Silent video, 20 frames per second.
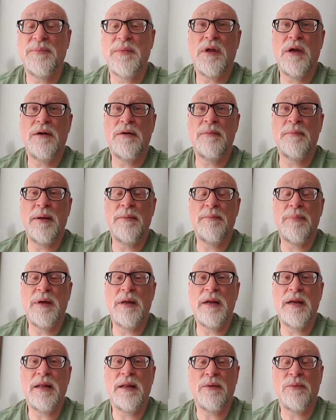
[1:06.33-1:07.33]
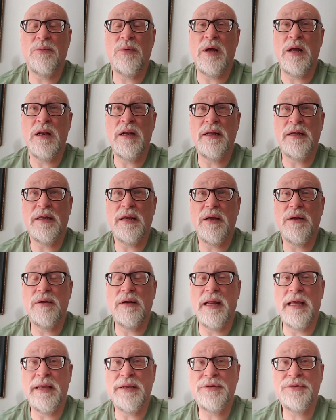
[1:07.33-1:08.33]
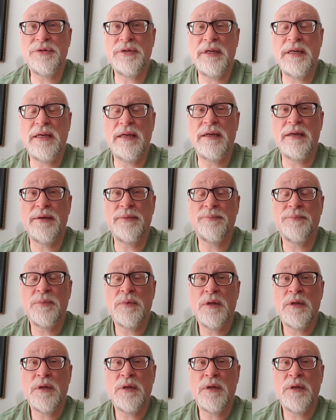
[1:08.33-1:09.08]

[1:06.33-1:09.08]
I remember a little while ago last year,